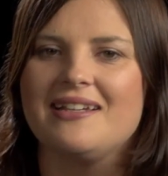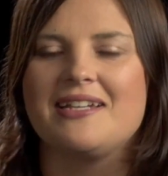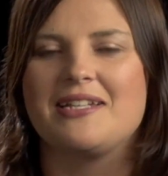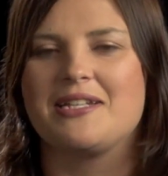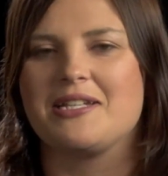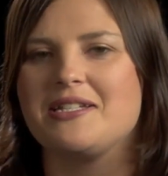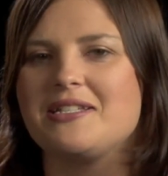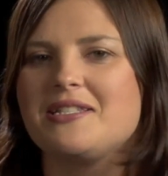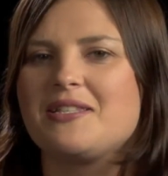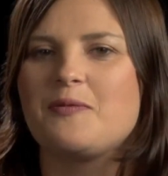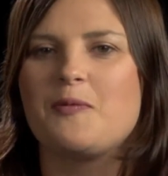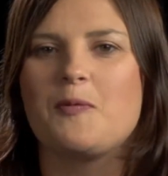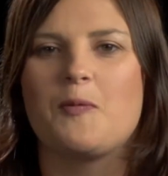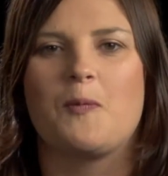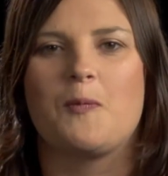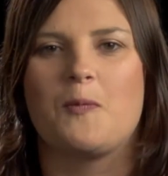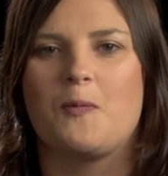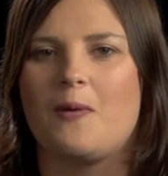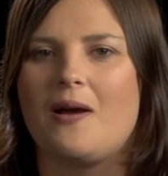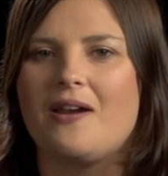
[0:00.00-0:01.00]
It is
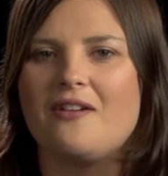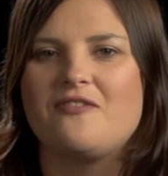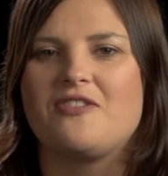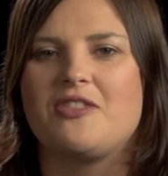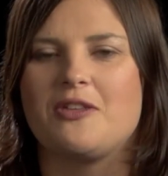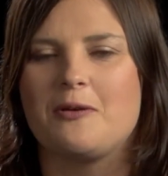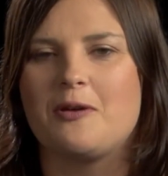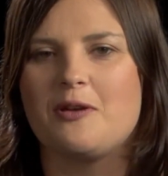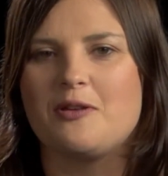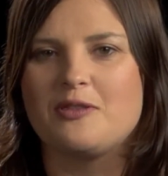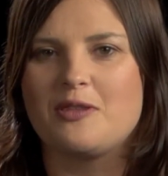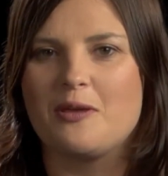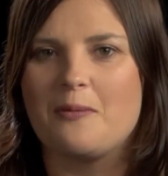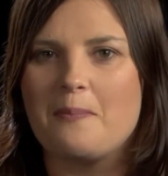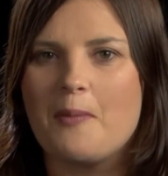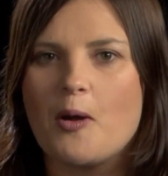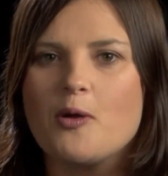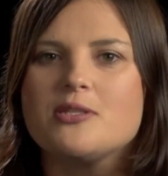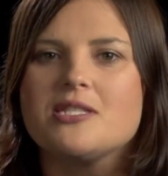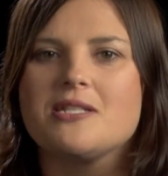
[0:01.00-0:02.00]
one of the
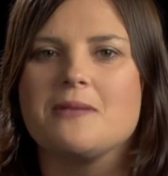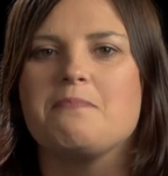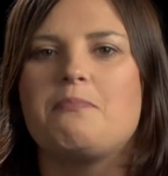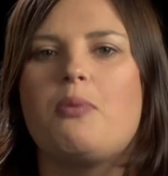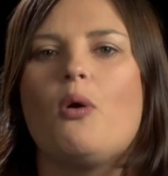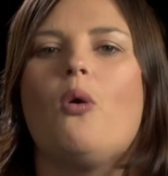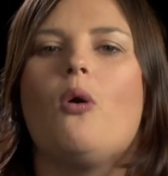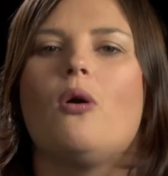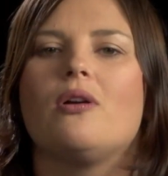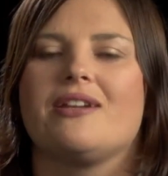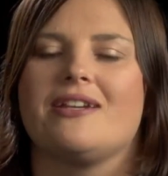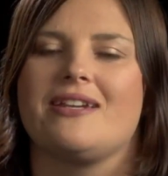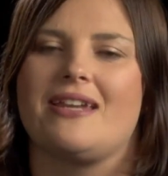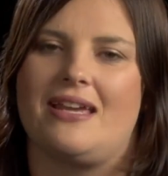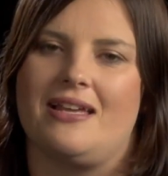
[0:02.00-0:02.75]
most important